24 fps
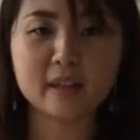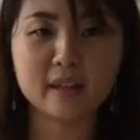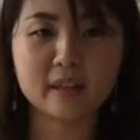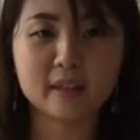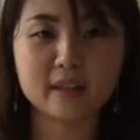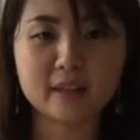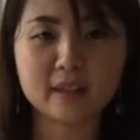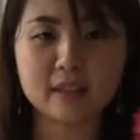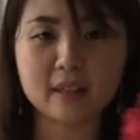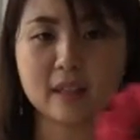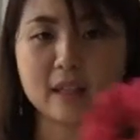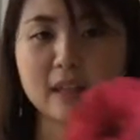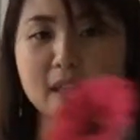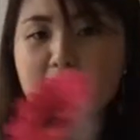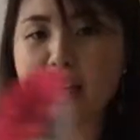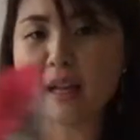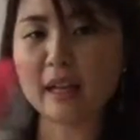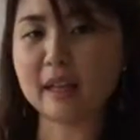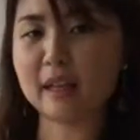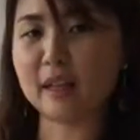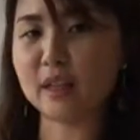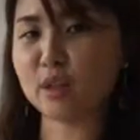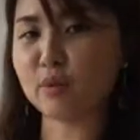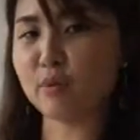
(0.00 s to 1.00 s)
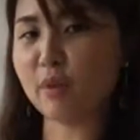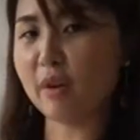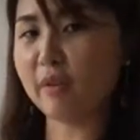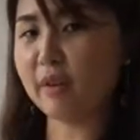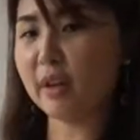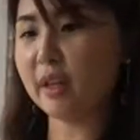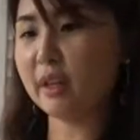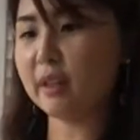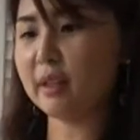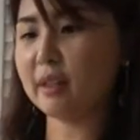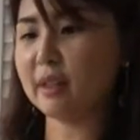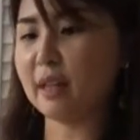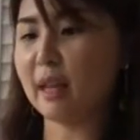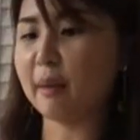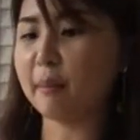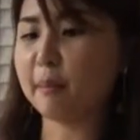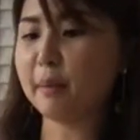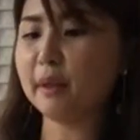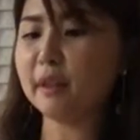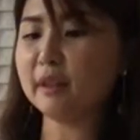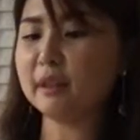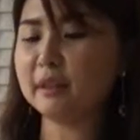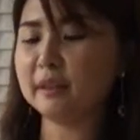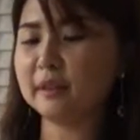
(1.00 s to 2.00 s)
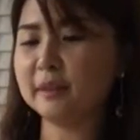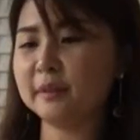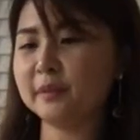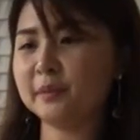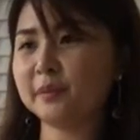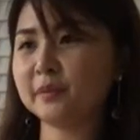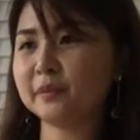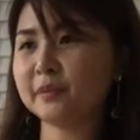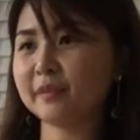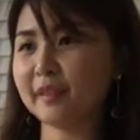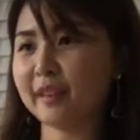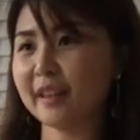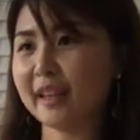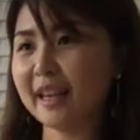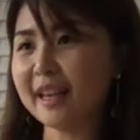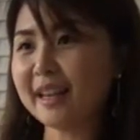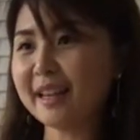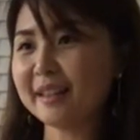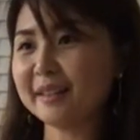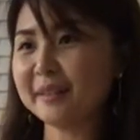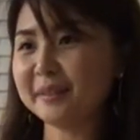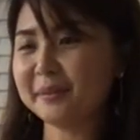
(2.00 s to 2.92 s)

see that it is very stable. Okay.